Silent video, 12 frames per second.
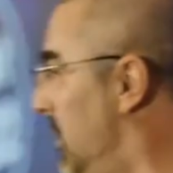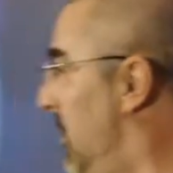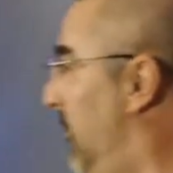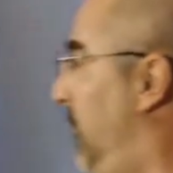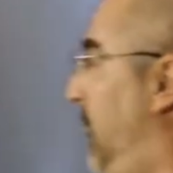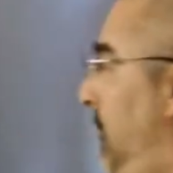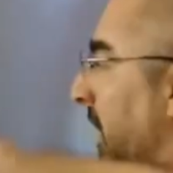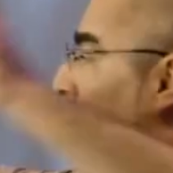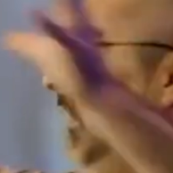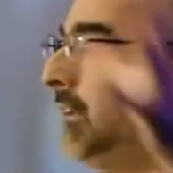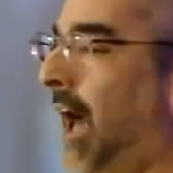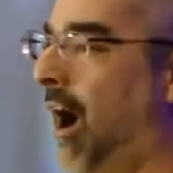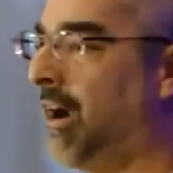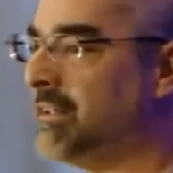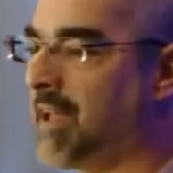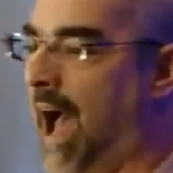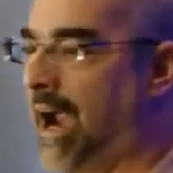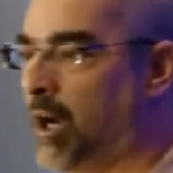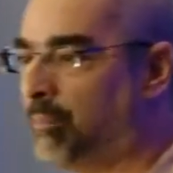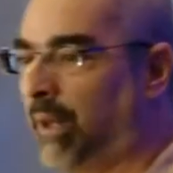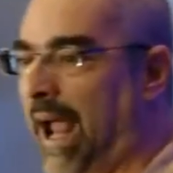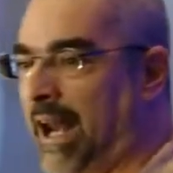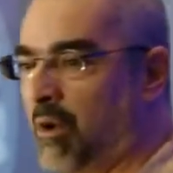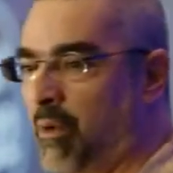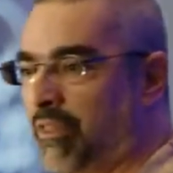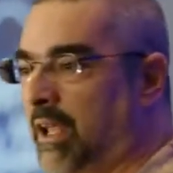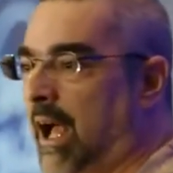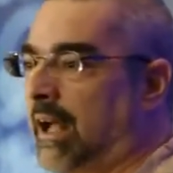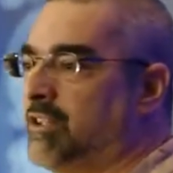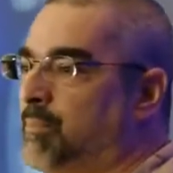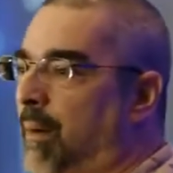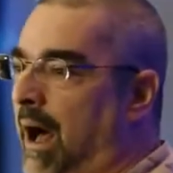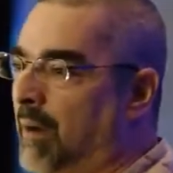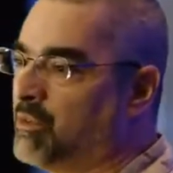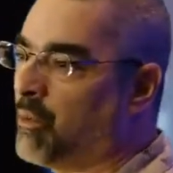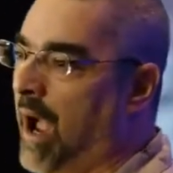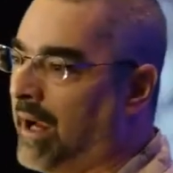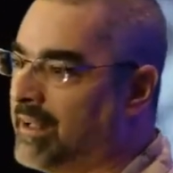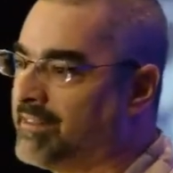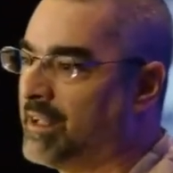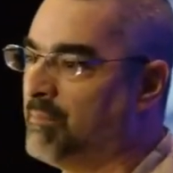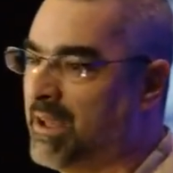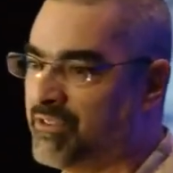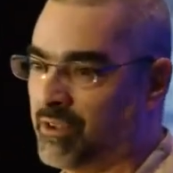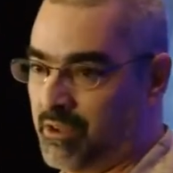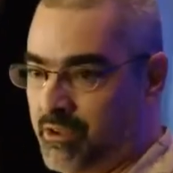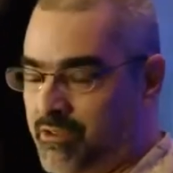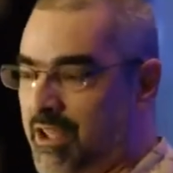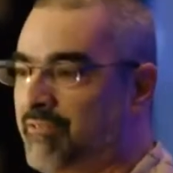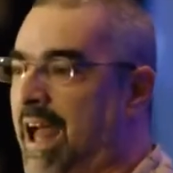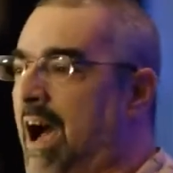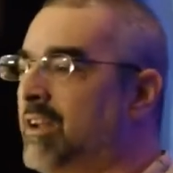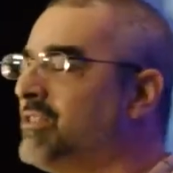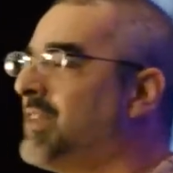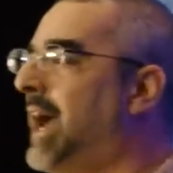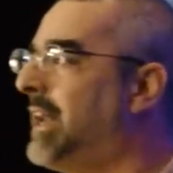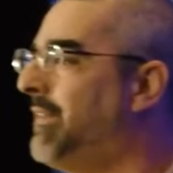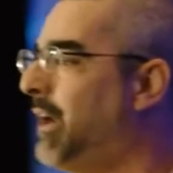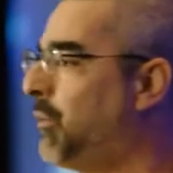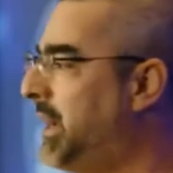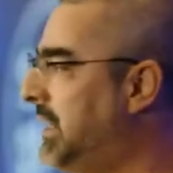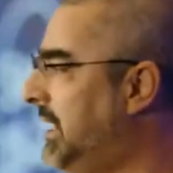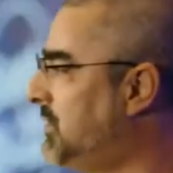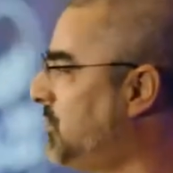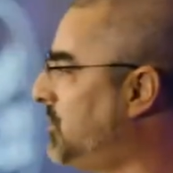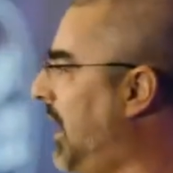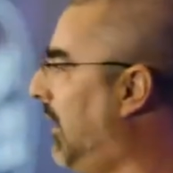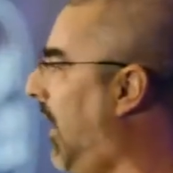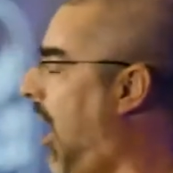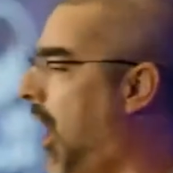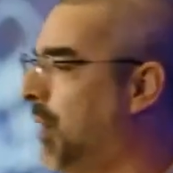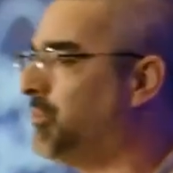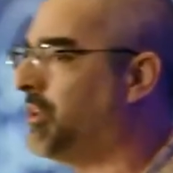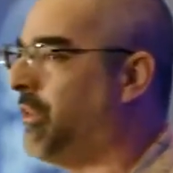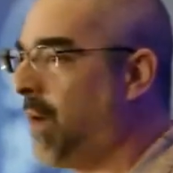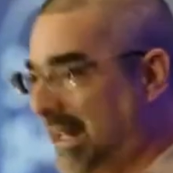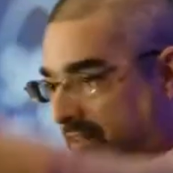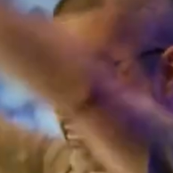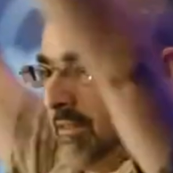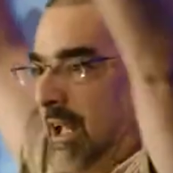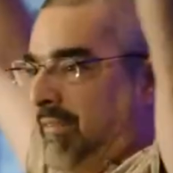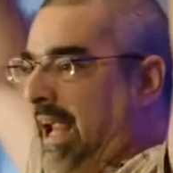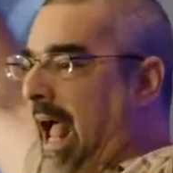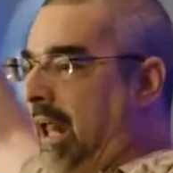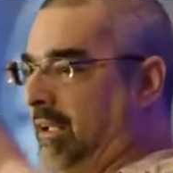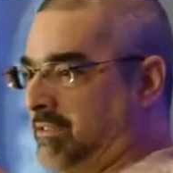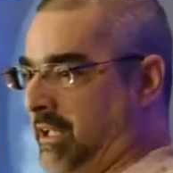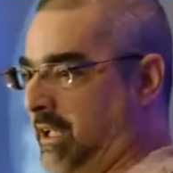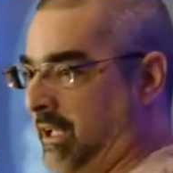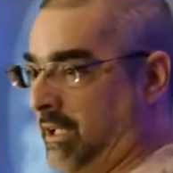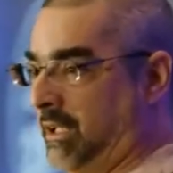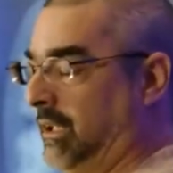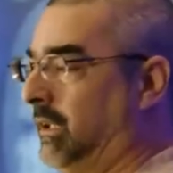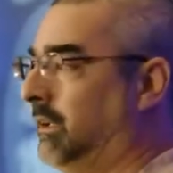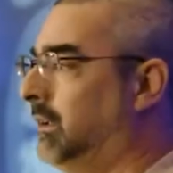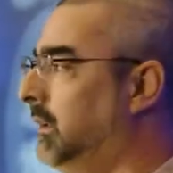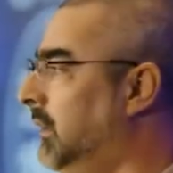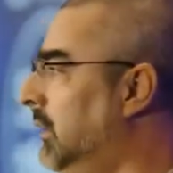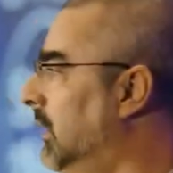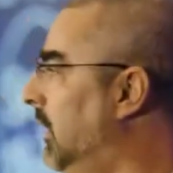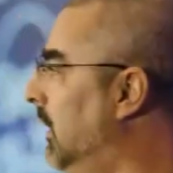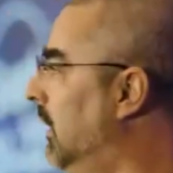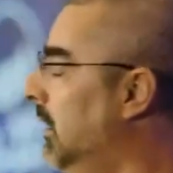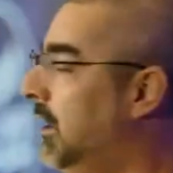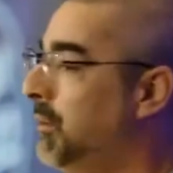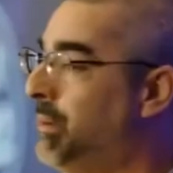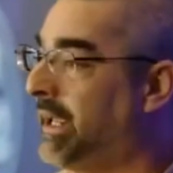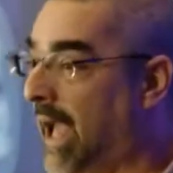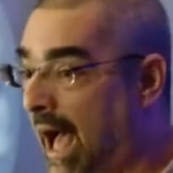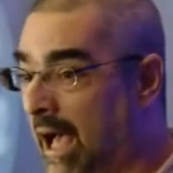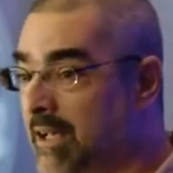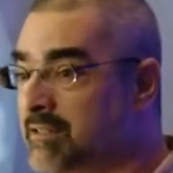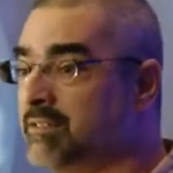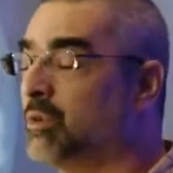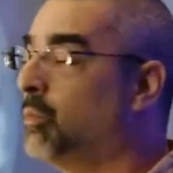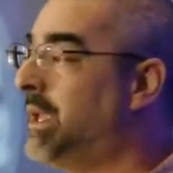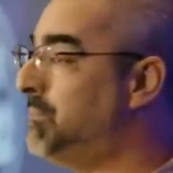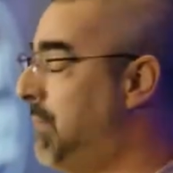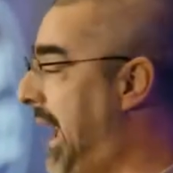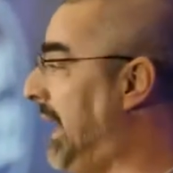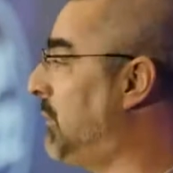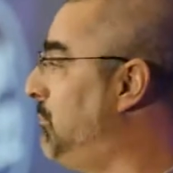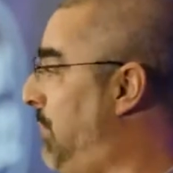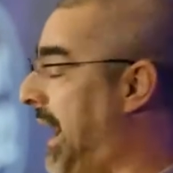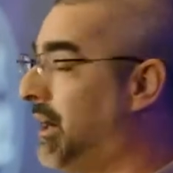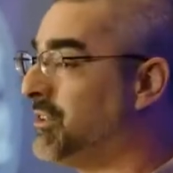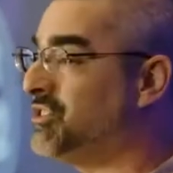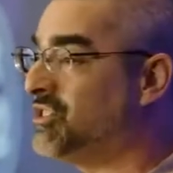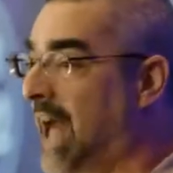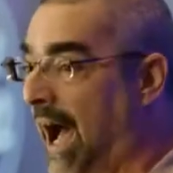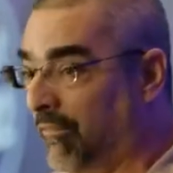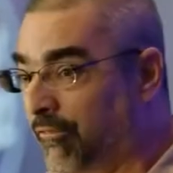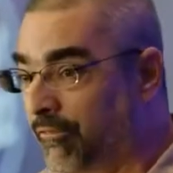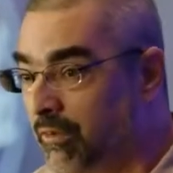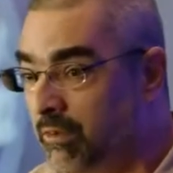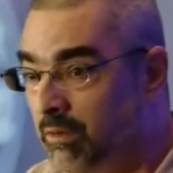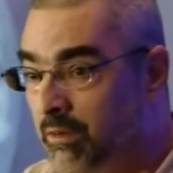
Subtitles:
filled our entire planet with guns, bombs, rockets, and missiles, have now decided that we need to sell arms to the rest of the galaxy because we make better stuff,